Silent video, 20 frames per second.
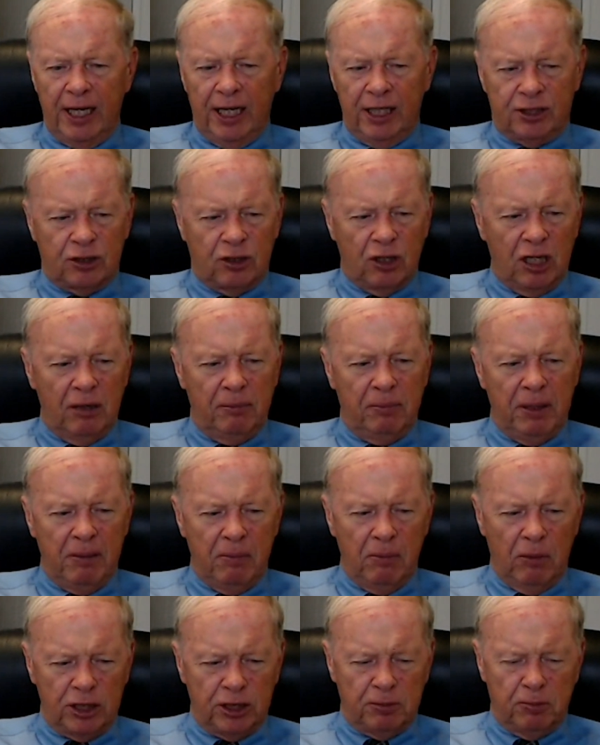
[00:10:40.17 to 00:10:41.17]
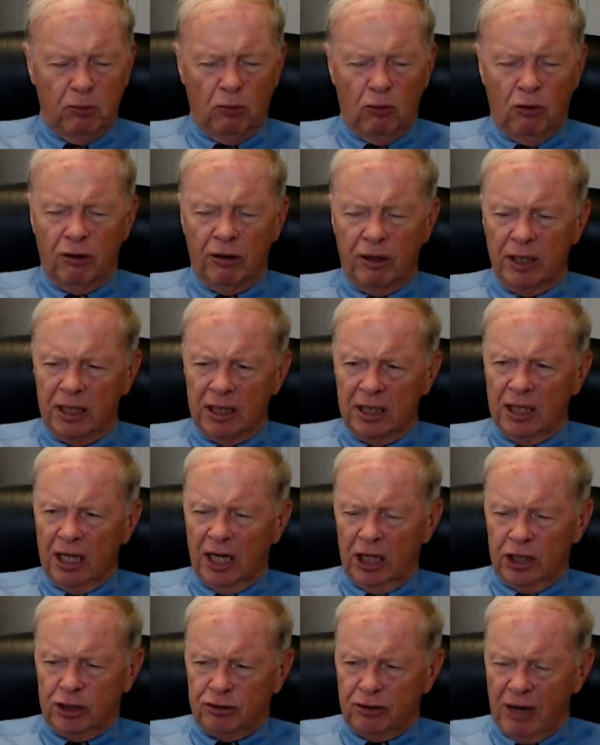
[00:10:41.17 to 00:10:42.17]
it's going to be much more
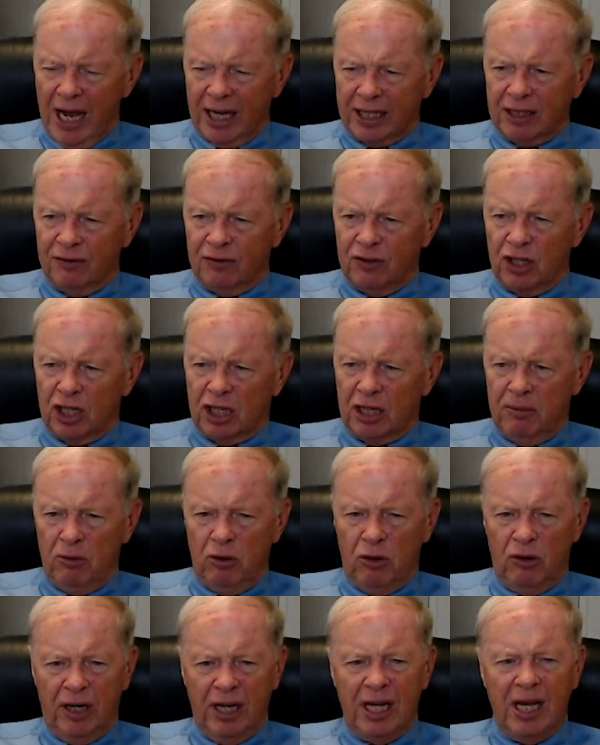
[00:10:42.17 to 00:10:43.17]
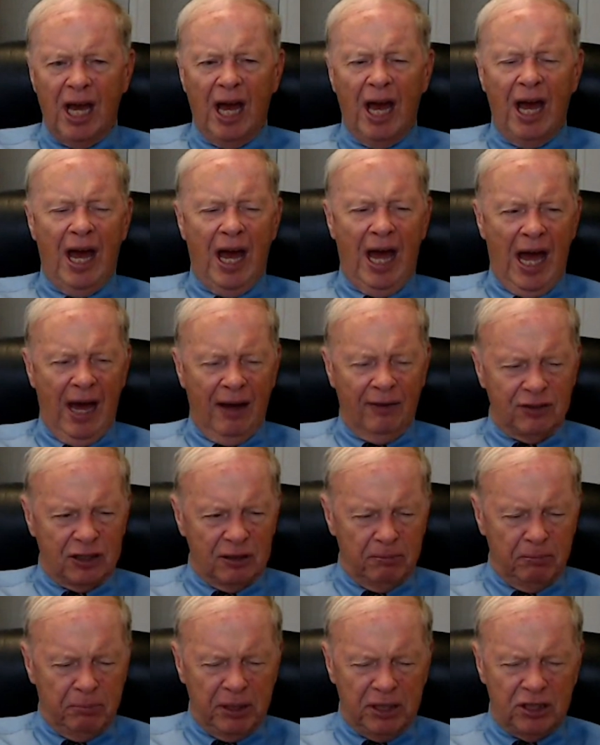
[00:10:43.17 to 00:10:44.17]
attractive to the community. Have
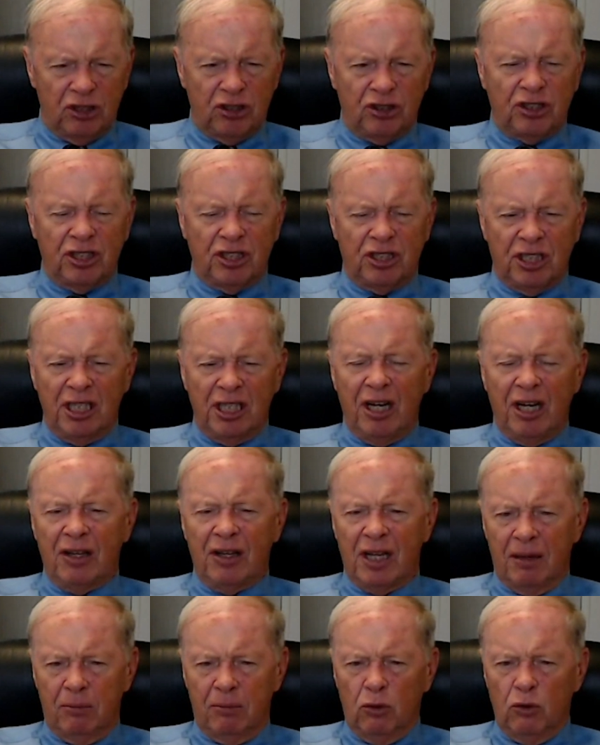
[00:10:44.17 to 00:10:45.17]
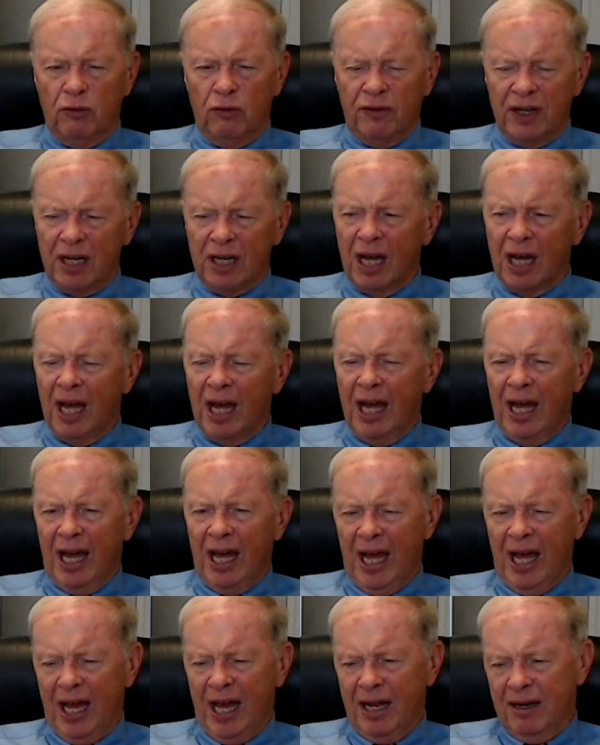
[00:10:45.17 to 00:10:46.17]
some businesses in there that are moving,
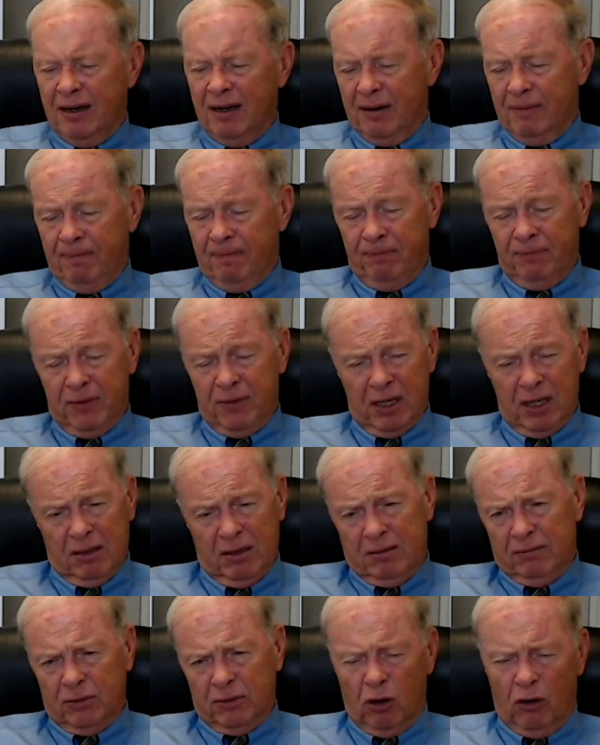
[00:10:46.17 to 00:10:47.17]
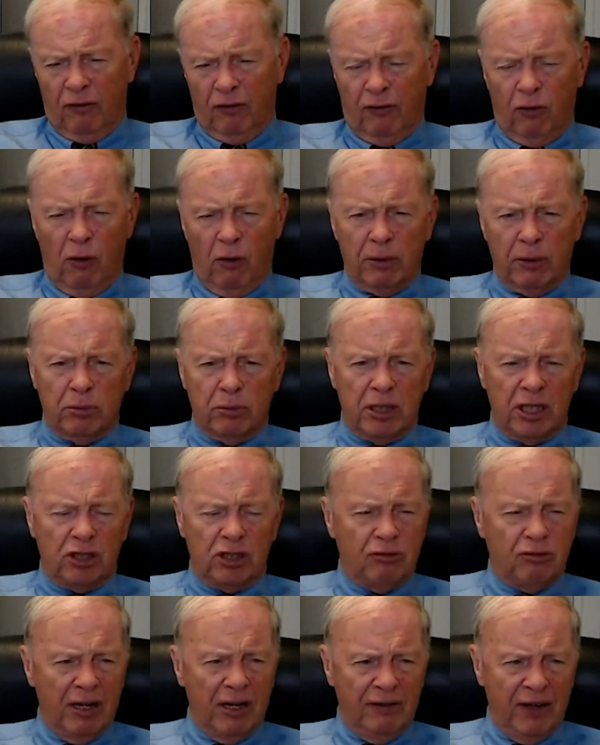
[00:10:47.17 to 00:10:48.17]
and um, go forward with
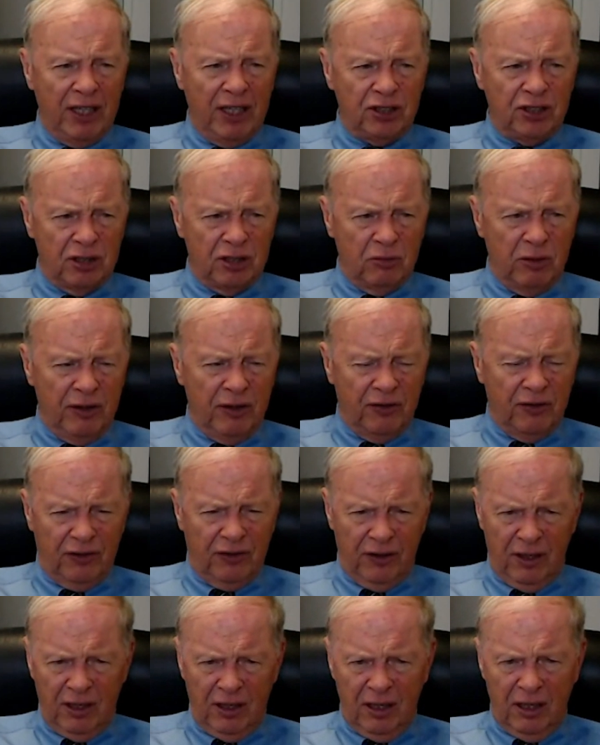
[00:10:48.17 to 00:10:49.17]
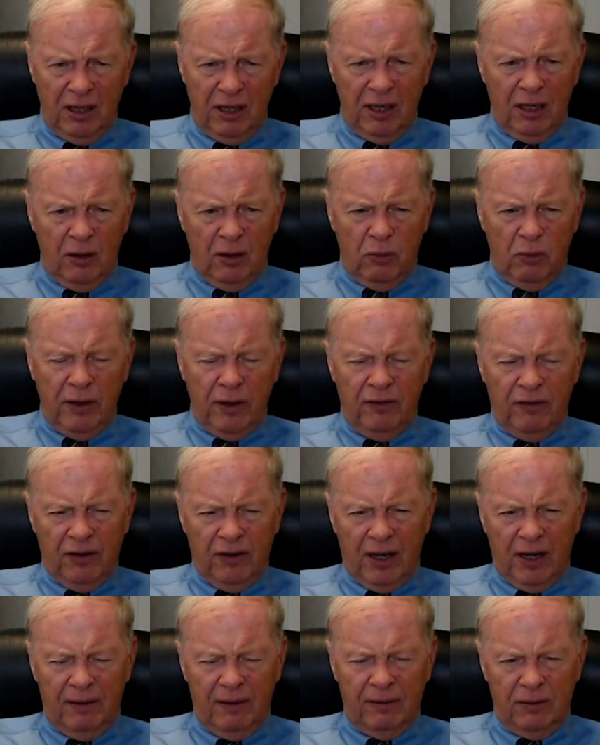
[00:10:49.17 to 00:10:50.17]
this renovation. We've we've
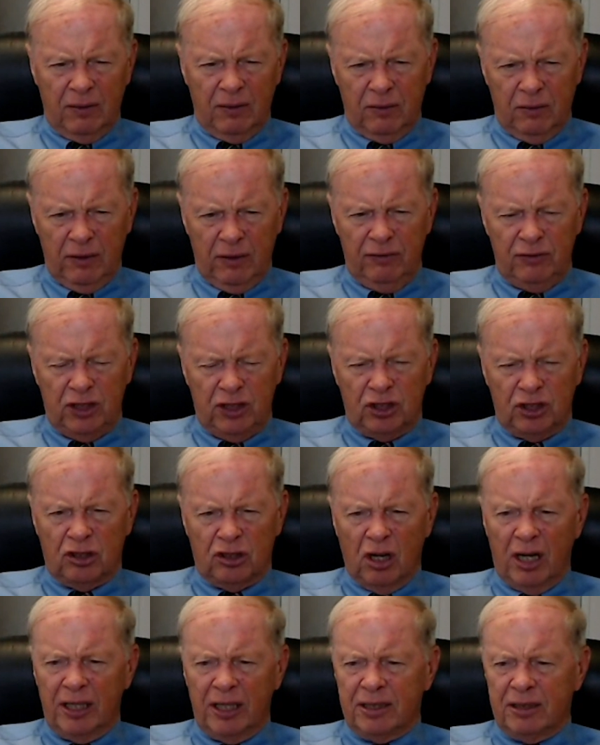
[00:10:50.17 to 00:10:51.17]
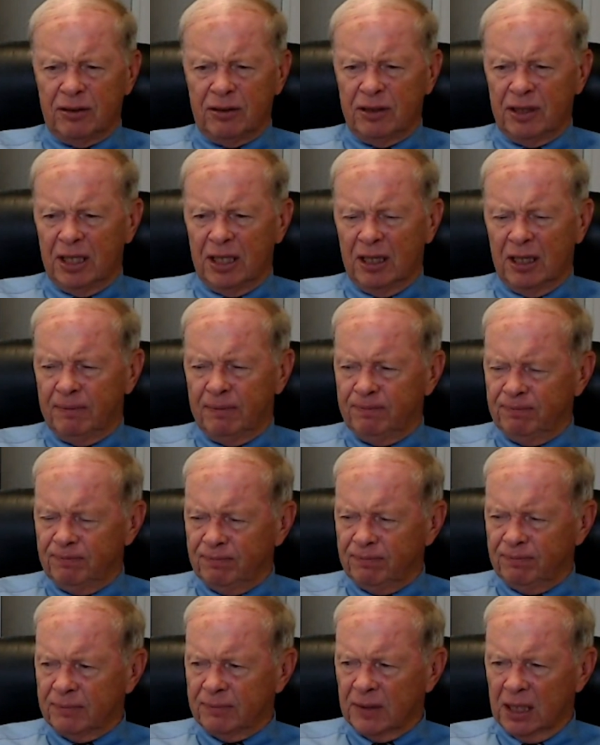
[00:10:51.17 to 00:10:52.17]
uh, we've just started to. Uh,
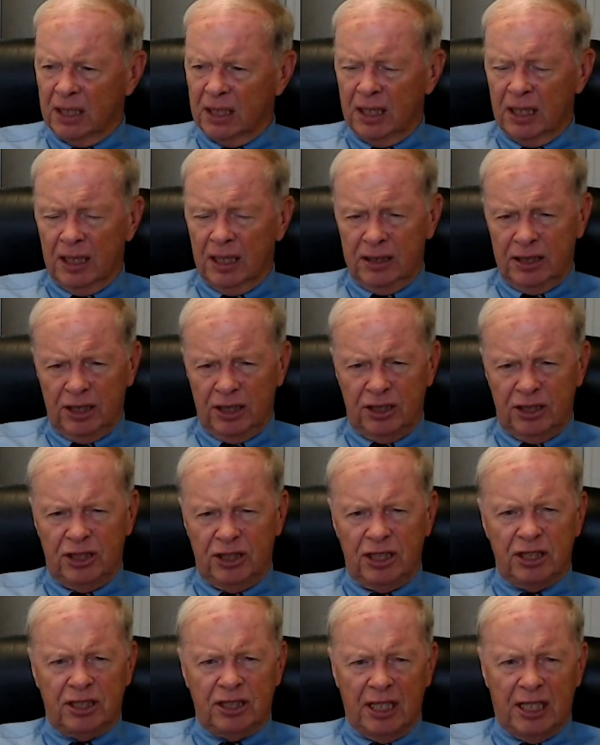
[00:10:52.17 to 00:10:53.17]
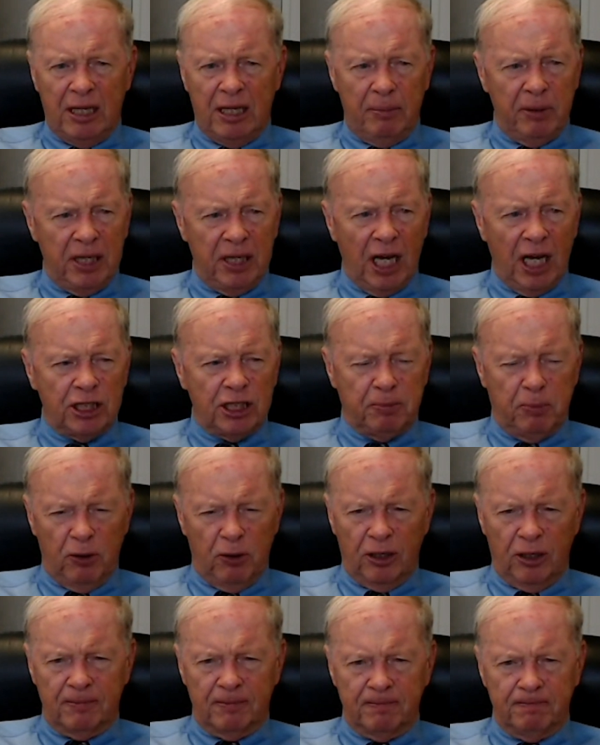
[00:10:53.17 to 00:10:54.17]
this is just the tip of the
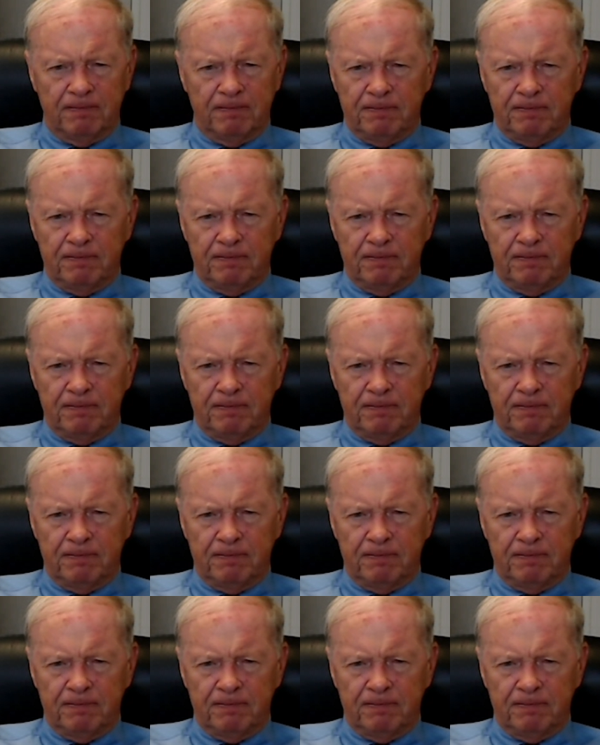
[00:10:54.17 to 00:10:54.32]
iceberg.